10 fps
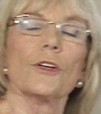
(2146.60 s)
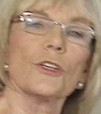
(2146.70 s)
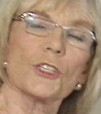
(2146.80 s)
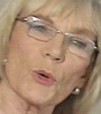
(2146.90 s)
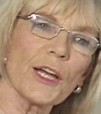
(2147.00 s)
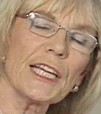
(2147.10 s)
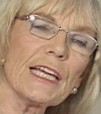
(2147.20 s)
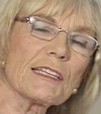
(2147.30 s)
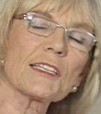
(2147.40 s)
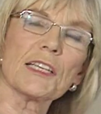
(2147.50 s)
So I
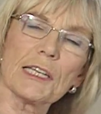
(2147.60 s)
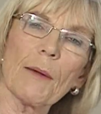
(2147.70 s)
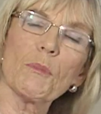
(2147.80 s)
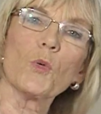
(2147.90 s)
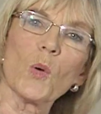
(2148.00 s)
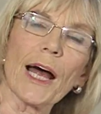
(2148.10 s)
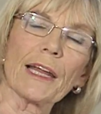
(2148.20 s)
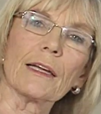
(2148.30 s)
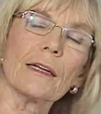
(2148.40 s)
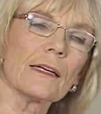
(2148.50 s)
guess the number
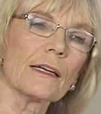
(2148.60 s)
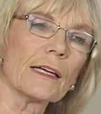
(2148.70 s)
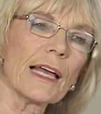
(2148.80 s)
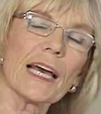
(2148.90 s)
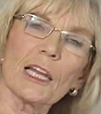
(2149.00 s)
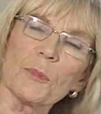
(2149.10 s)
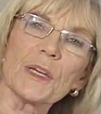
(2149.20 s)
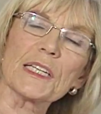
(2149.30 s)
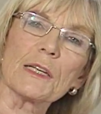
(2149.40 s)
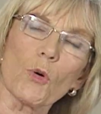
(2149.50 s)
one
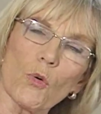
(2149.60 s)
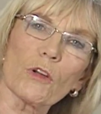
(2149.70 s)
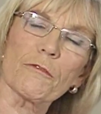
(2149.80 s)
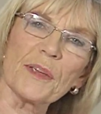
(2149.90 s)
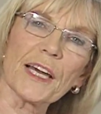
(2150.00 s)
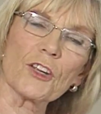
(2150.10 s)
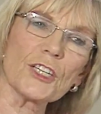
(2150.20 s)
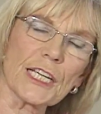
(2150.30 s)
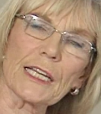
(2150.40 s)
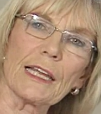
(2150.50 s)
element in all of piano
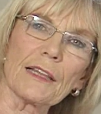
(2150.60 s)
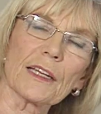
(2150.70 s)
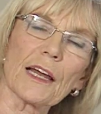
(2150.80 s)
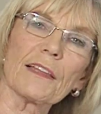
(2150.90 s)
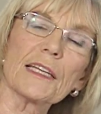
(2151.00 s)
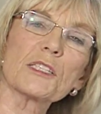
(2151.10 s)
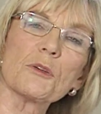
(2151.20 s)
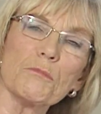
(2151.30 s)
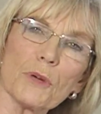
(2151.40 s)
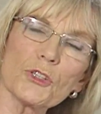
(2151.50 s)
technique that I think is the
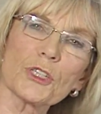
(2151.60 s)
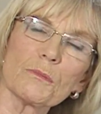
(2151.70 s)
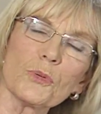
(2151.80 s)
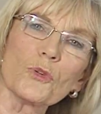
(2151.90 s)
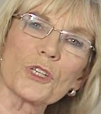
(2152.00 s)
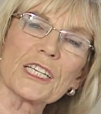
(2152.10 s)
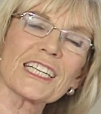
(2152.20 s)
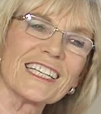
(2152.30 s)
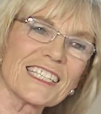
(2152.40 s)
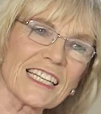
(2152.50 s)
most important
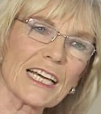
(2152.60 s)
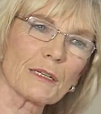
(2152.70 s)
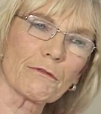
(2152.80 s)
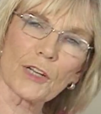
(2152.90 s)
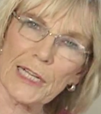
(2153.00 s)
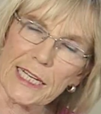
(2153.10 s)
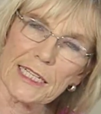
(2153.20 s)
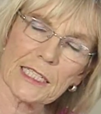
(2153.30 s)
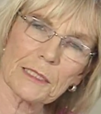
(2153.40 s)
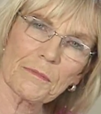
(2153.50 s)
is that of
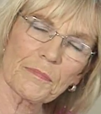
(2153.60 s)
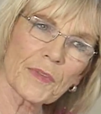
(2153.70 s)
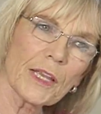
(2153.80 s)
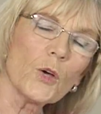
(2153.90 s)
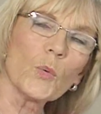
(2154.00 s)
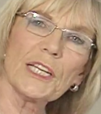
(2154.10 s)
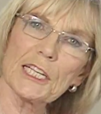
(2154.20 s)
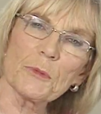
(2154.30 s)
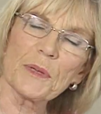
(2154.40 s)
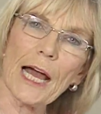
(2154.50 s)
release. We
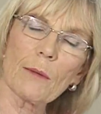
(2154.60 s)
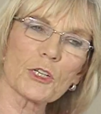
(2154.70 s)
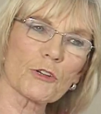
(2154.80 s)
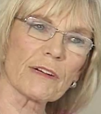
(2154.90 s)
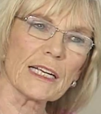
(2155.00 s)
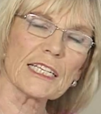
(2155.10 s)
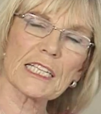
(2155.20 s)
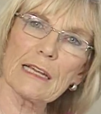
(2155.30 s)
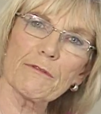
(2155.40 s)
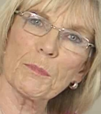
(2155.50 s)
need to be able to release
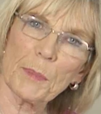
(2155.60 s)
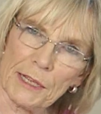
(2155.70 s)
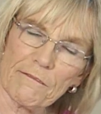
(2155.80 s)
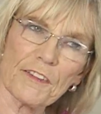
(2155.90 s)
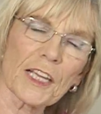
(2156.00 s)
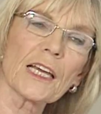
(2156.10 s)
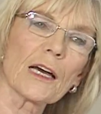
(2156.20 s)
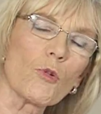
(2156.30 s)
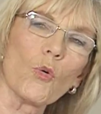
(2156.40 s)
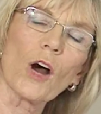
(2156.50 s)
every
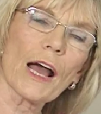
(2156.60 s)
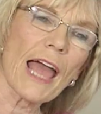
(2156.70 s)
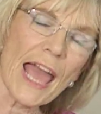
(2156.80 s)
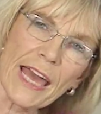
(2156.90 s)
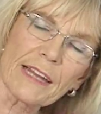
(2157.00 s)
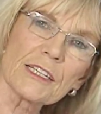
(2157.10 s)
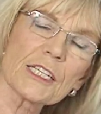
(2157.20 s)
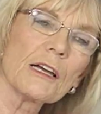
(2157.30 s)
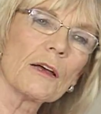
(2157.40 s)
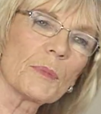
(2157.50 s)
finger or hand
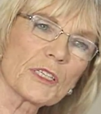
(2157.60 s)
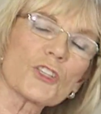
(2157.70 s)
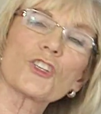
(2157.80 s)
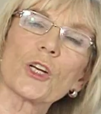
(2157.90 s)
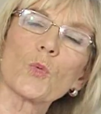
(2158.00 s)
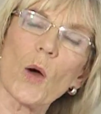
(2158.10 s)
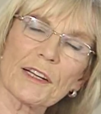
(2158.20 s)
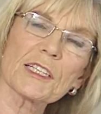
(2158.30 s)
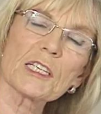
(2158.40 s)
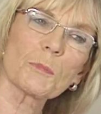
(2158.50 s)
position
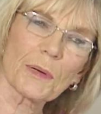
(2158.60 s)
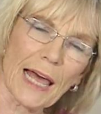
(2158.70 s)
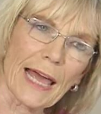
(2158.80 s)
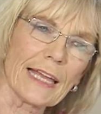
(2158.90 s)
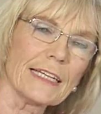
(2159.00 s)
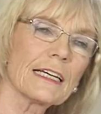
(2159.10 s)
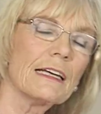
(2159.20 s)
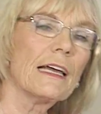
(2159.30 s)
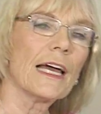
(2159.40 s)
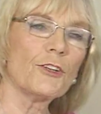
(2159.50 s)
once it's played.
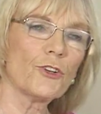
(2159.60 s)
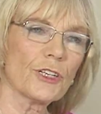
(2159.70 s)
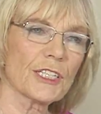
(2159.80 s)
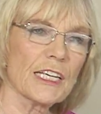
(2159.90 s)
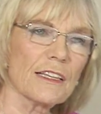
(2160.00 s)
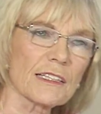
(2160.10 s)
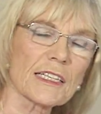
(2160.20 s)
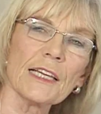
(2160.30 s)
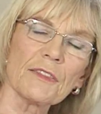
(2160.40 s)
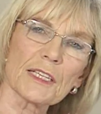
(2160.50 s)
And you can see this in